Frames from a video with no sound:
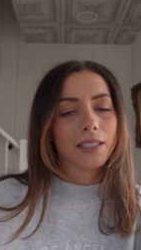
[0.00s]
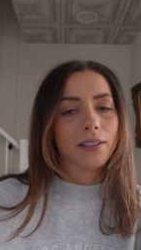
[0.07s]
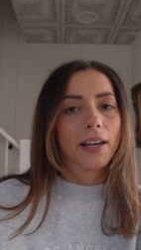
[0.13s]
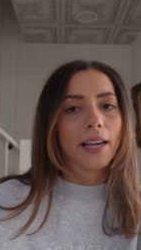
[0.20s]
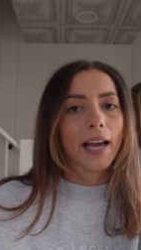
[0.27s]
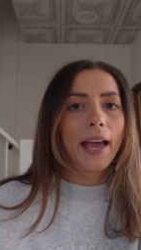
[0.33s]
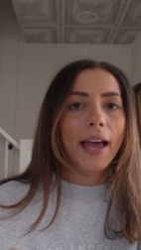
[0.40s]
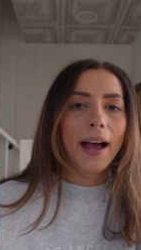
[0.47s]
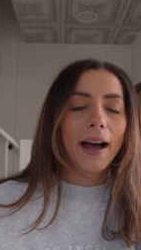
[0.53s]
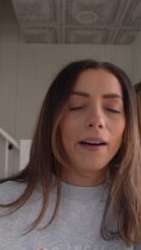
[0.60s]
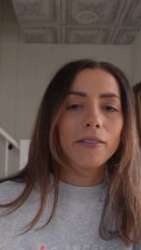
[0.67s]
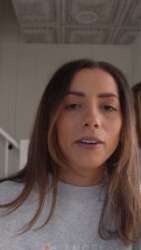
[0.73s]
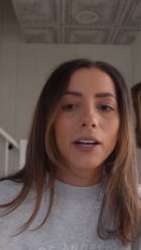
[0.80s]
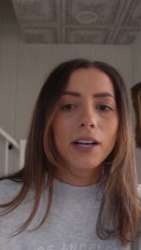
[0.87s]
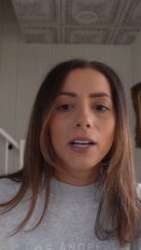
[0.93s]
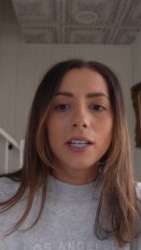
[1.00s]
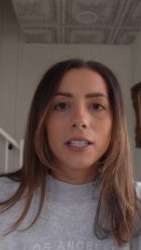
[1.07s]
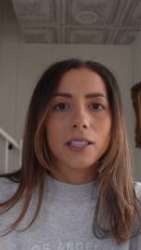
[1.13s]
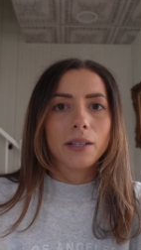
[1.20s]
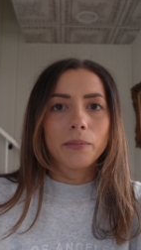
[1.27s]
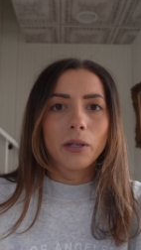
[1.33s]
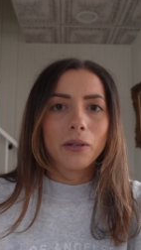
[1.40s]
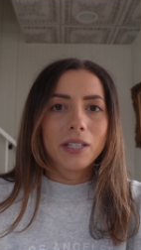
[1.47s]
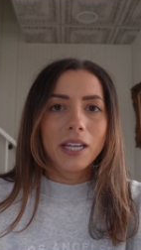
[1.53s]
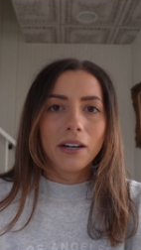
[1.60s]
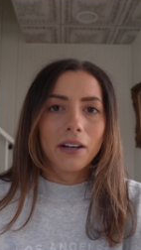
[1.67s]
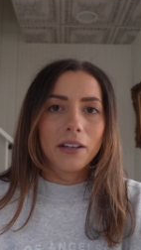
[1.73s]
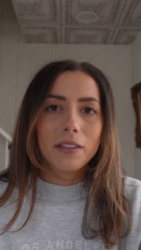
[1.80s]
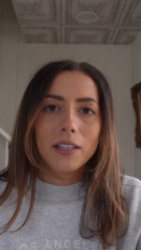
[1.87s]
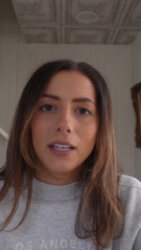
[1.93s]
Like I have some
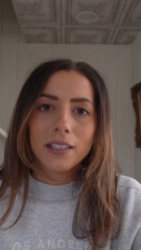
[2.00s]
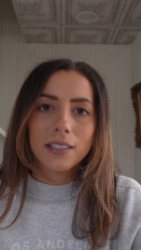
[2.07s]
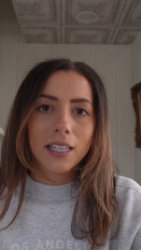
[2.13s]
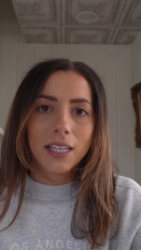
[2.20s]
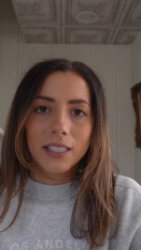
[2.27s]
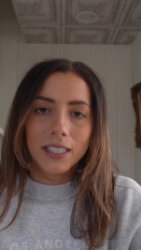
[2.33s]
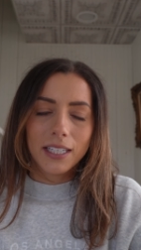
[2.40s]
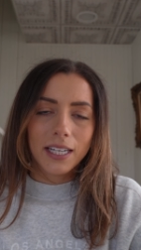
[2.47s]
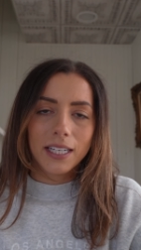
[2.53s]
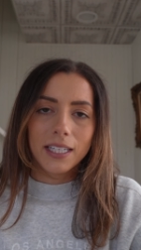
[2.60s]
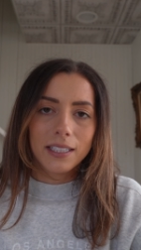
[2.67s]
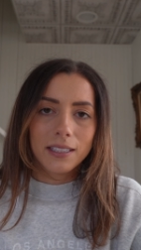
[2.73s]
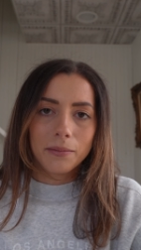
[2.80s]
doTERRA things that didn't need